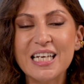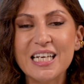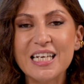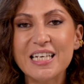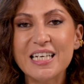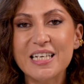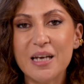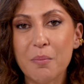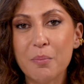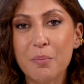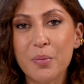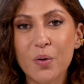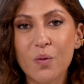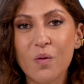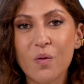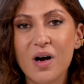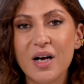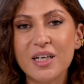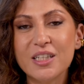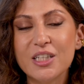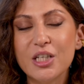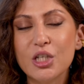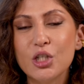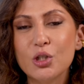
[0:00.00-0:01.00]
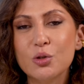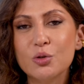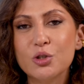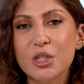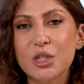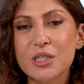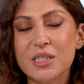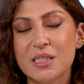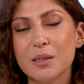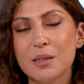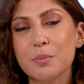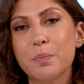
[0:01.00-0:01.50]
number 1, you
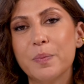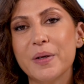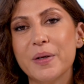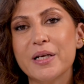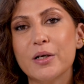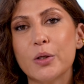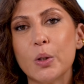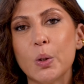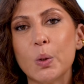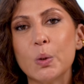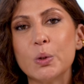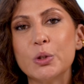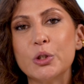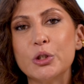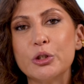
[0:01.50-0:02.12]
just simply go